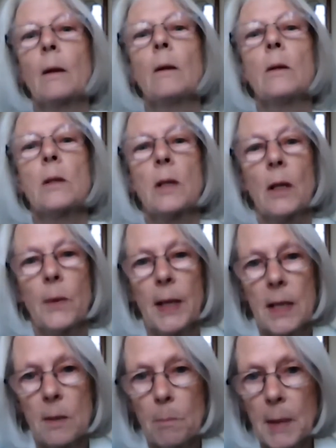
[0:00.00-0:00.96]
So
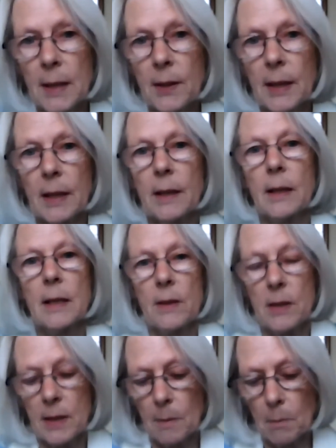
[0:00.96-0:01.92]
it's mythic,
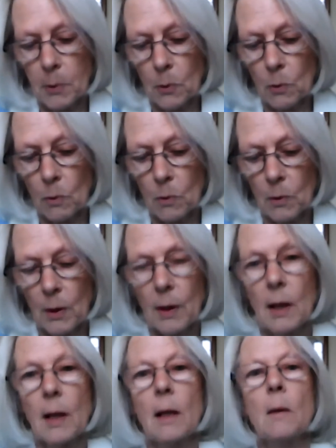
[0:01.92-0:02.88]
it's simple,
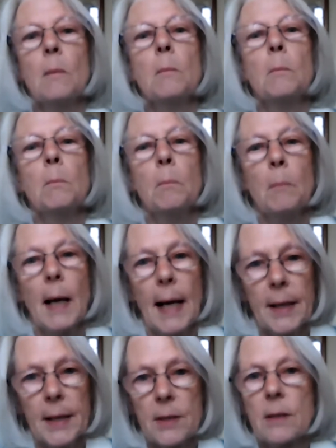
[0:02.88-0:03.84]

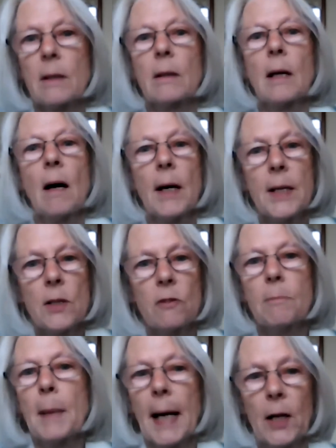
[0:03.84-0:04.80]
and it's a kind of
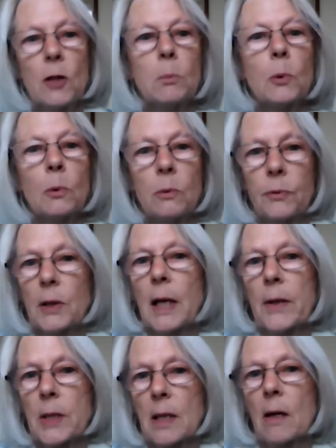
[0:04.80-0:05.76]
parable for
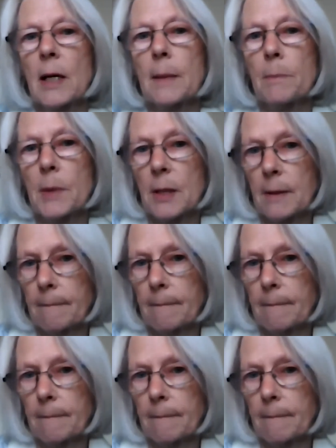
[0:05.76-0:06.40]
our times.